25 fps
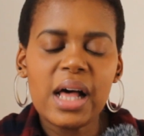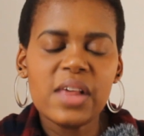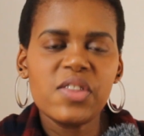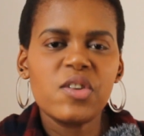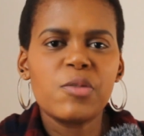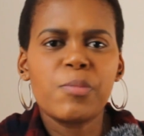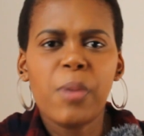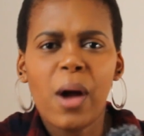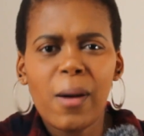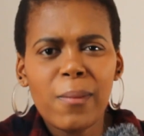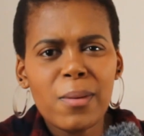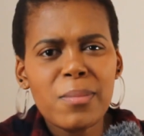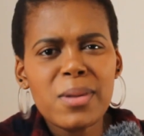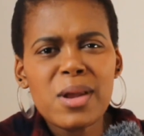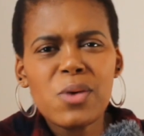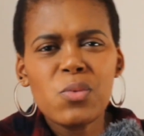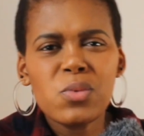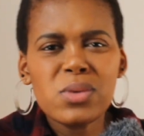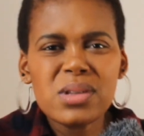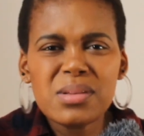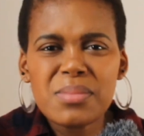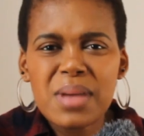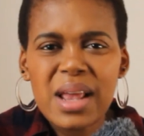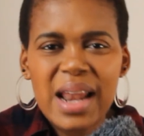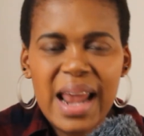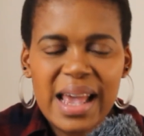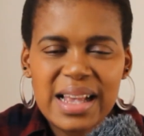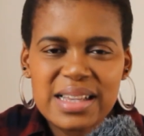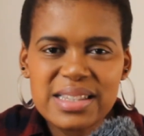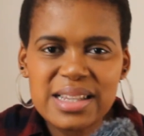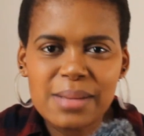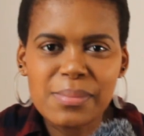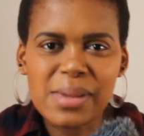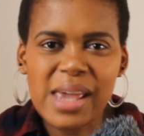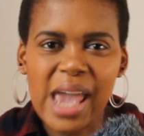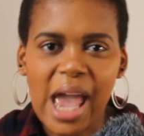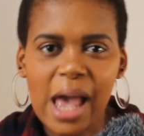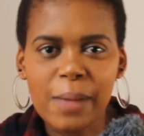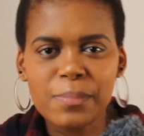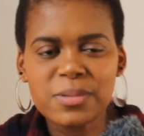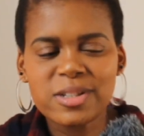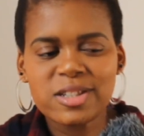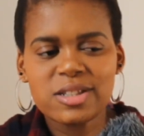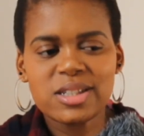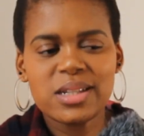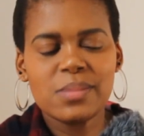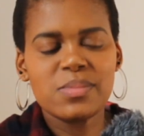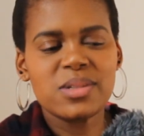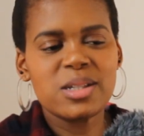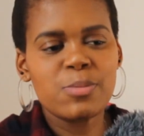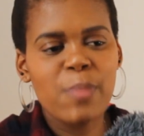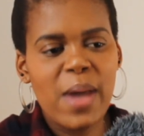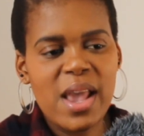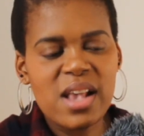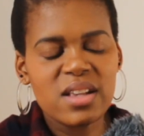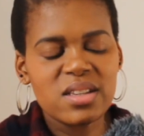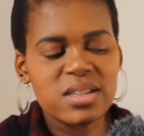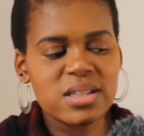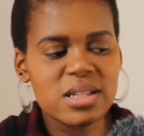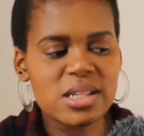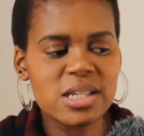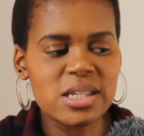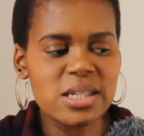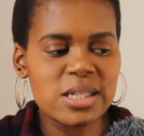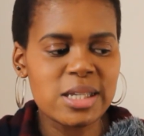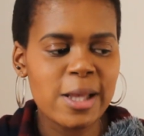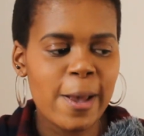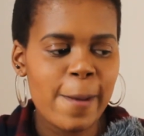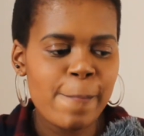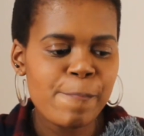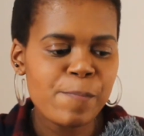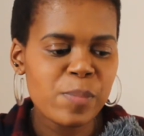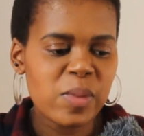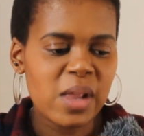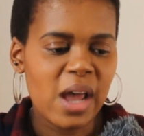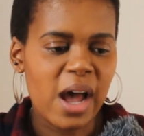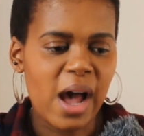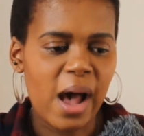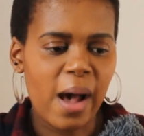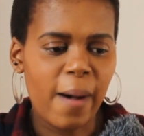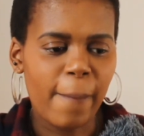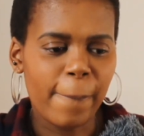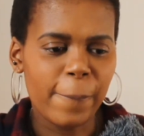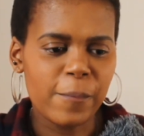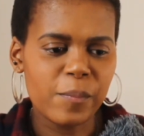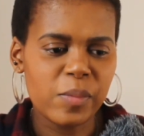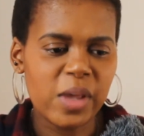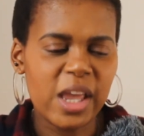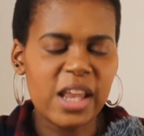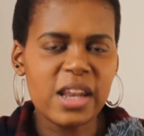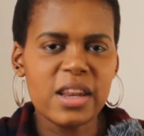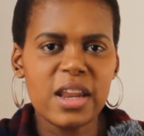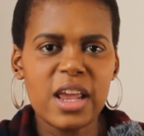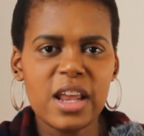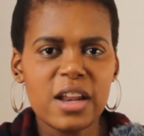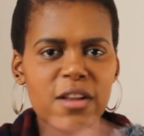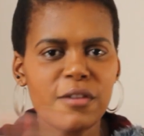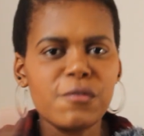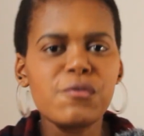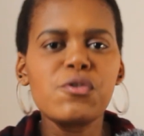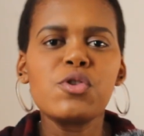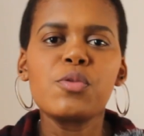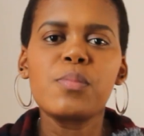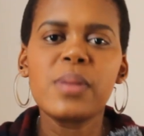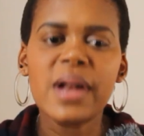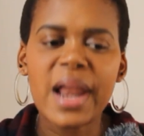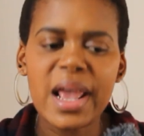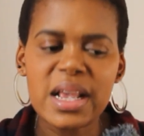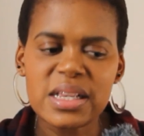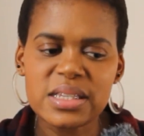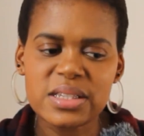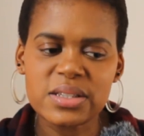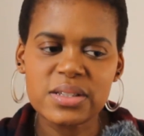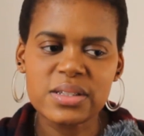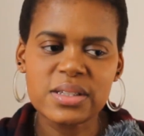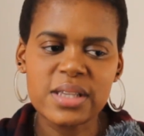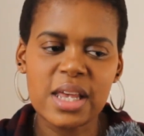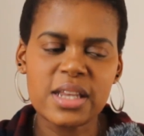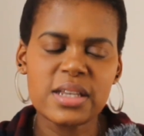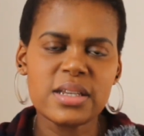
There probably will be like some gaps, some spaces in a few places.